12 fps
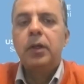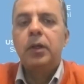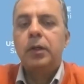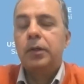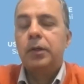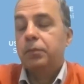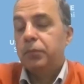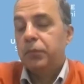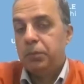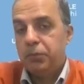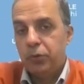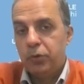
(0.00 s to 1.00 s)

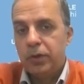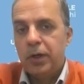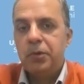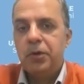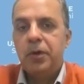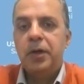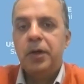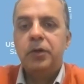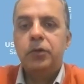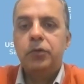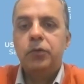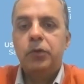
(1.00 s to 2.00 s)
The program
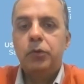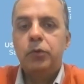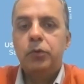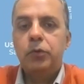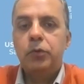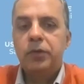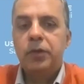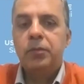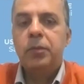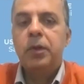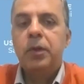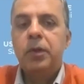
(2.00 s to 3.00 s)
directors will do the same.